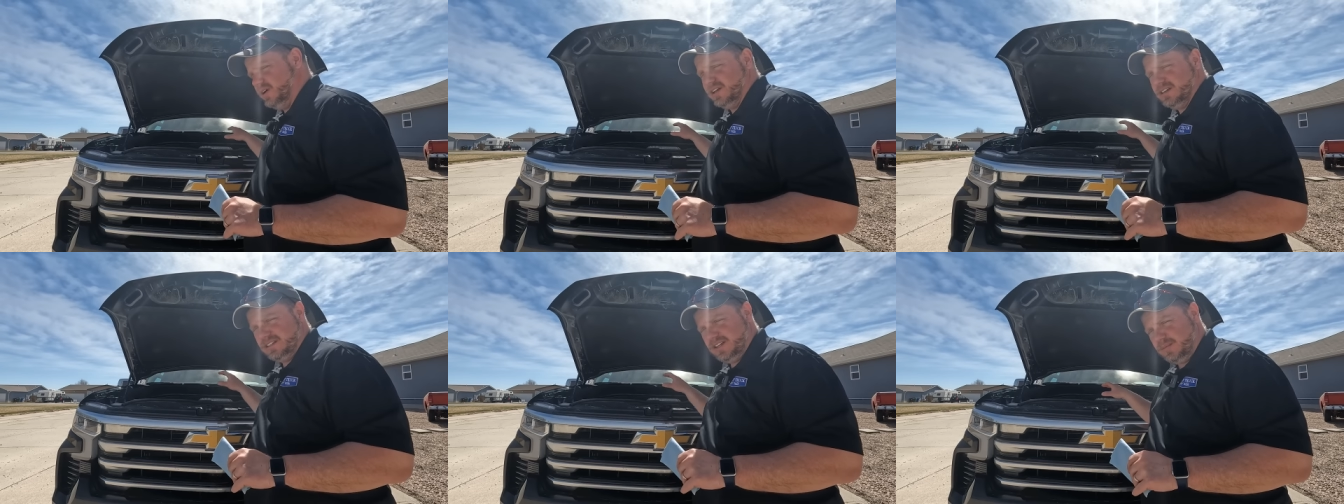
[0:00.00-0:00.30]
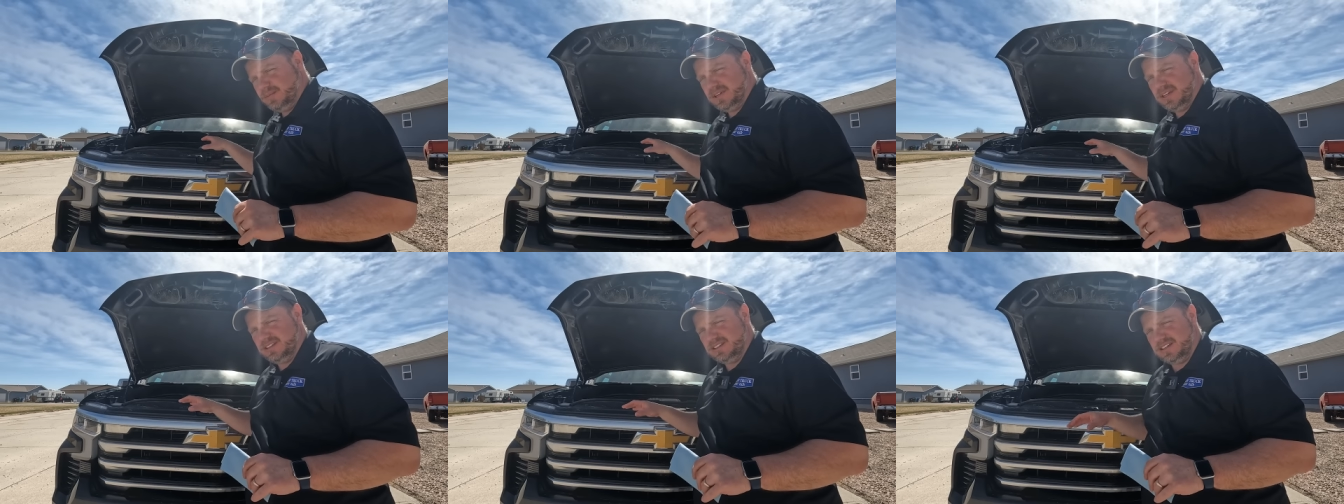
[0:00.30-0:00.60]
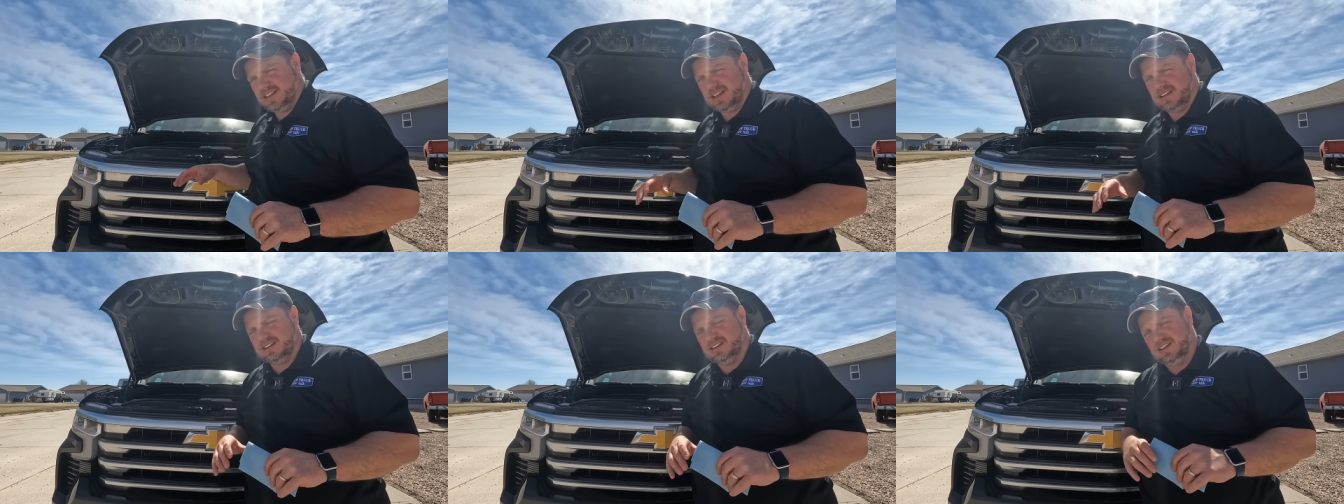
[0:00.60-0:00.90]
consumption
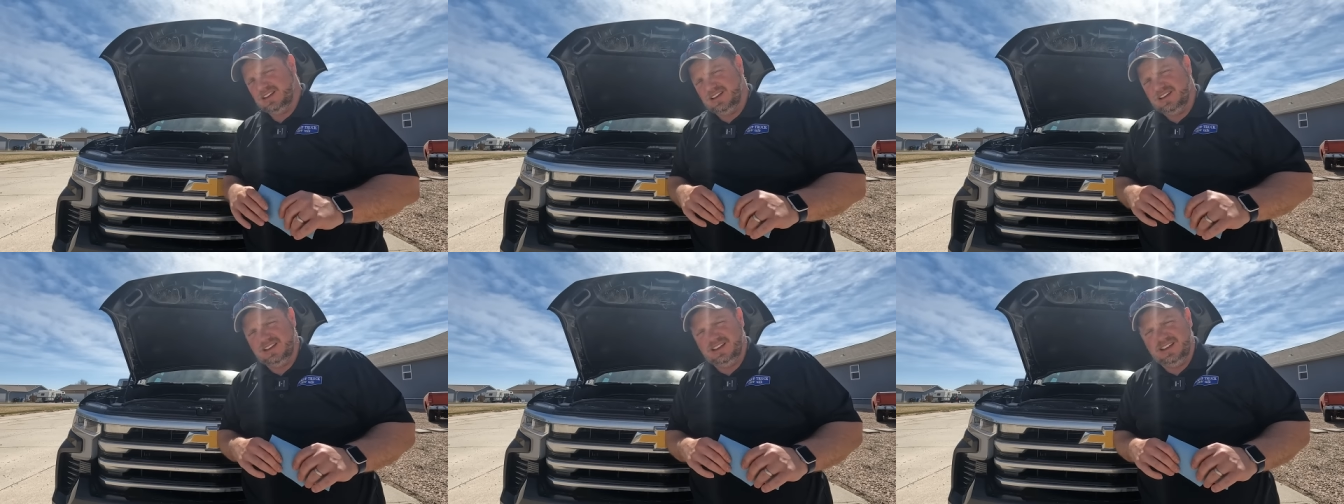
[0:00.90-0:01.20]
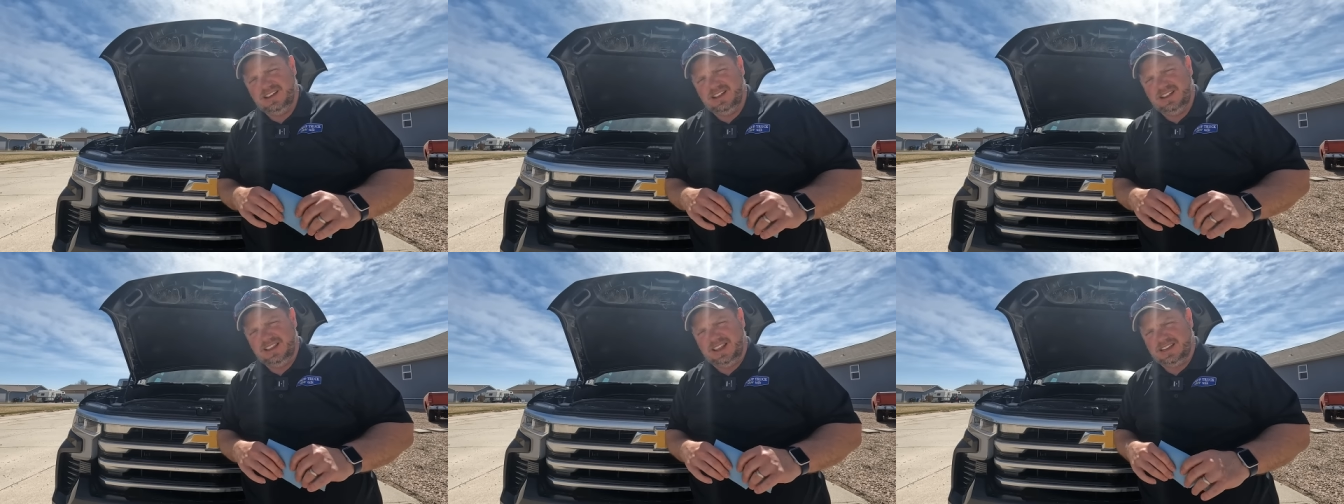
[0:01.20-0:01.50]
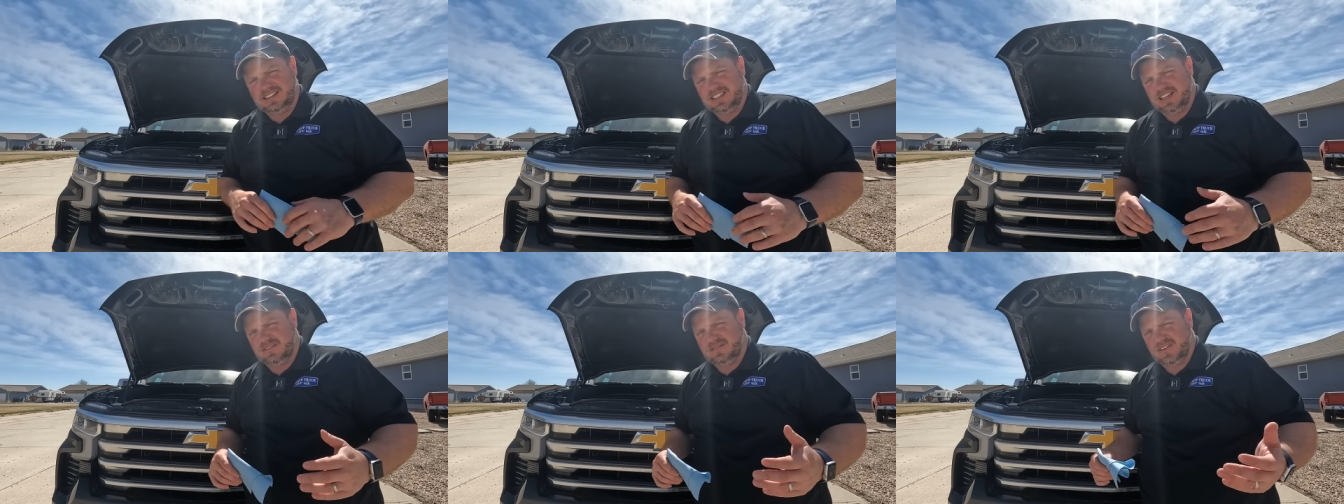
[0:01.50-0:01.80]
said let
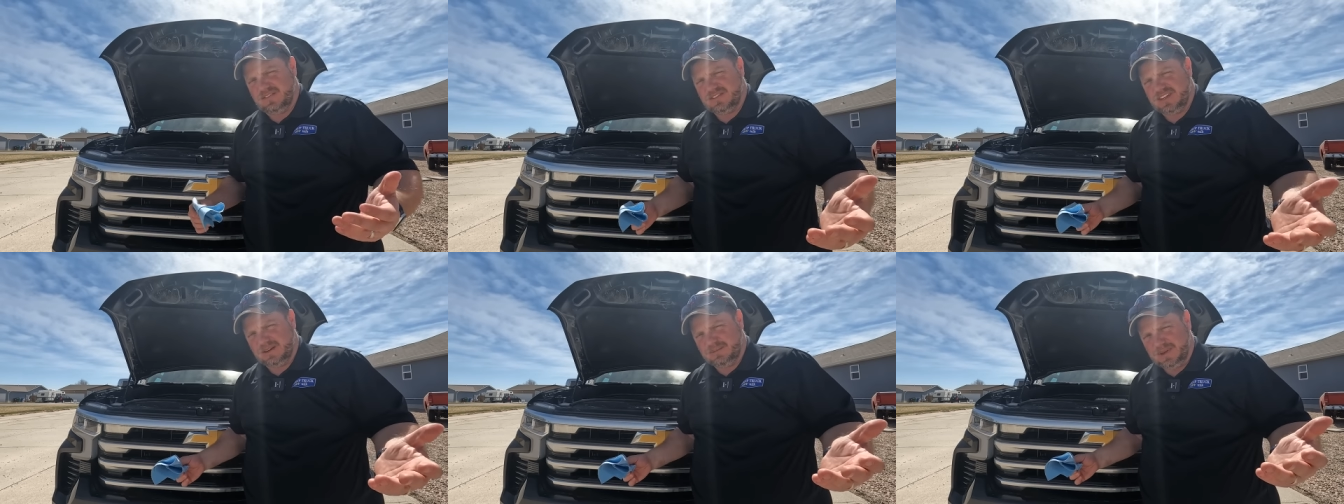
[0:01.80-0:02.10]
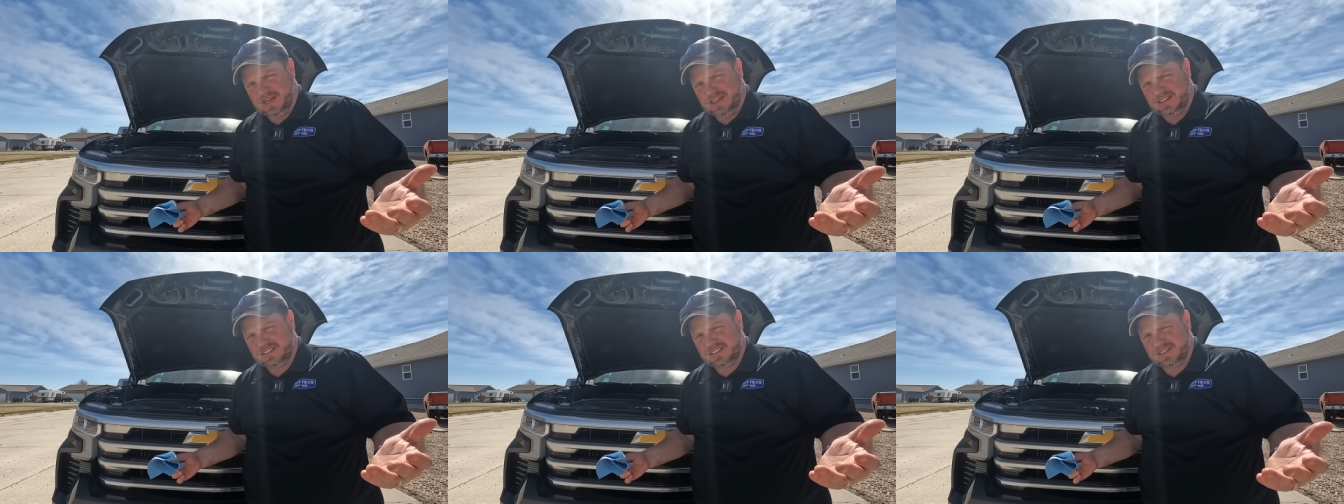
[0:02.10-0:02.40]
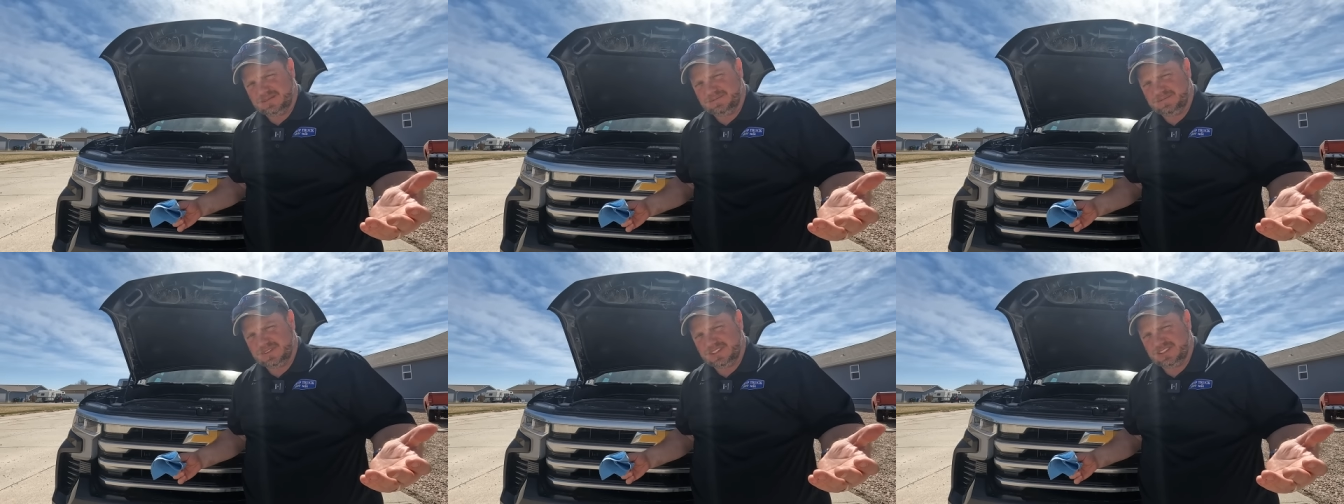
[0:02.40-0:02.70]
it sit 15 minutes.